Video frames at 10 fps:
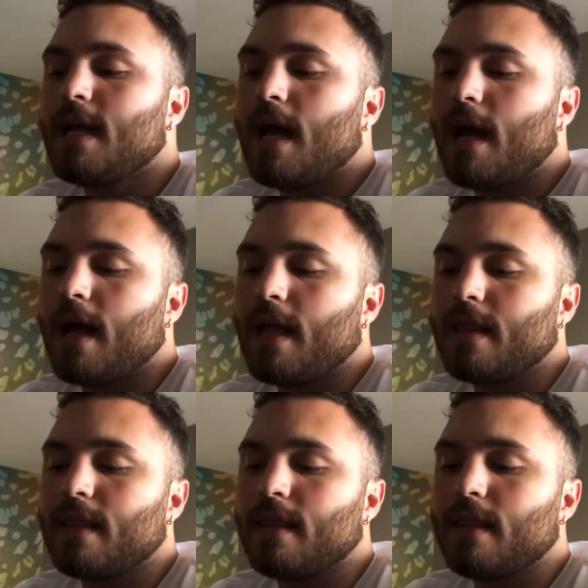
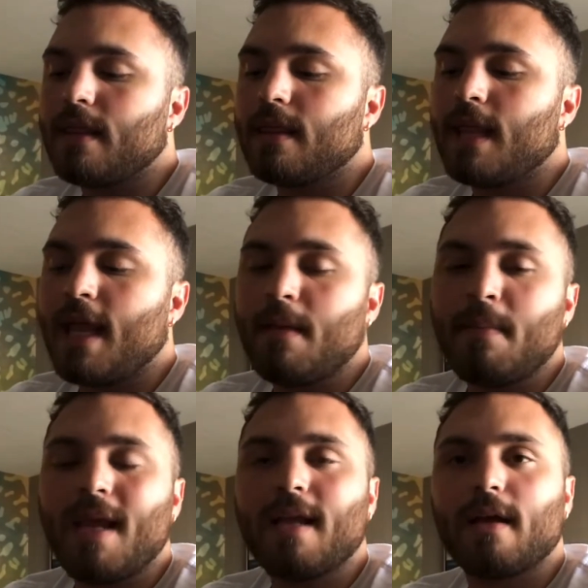they
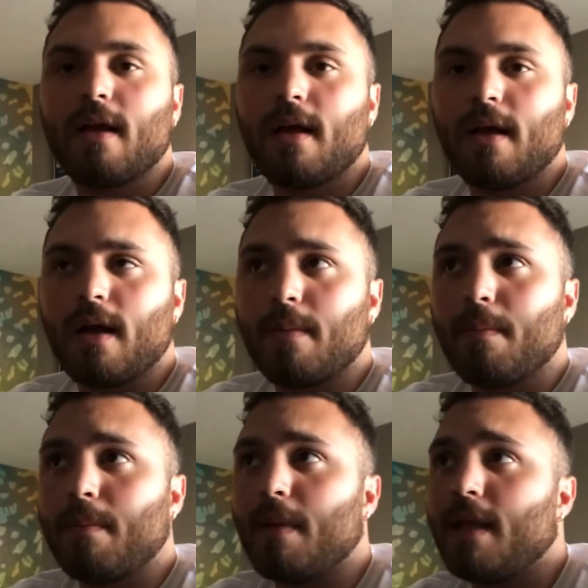make a
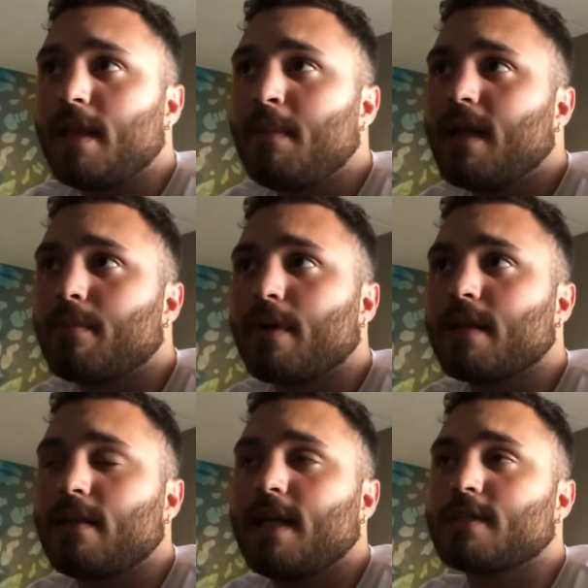
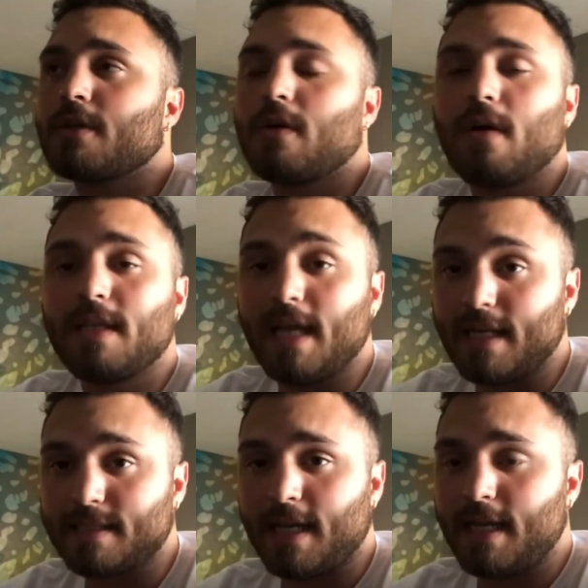breathalyzer called the
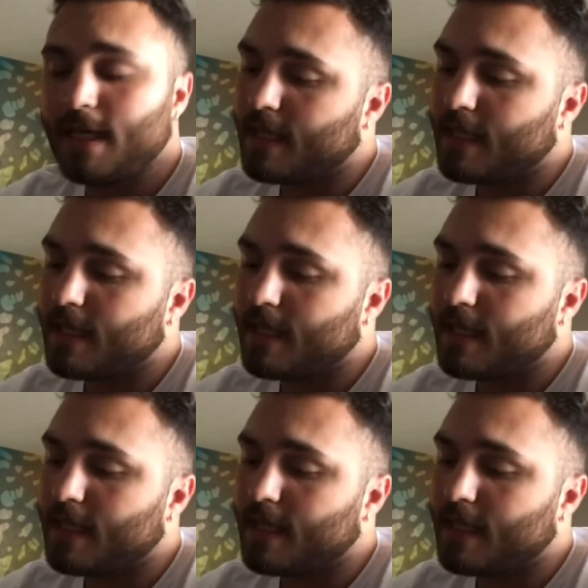S80,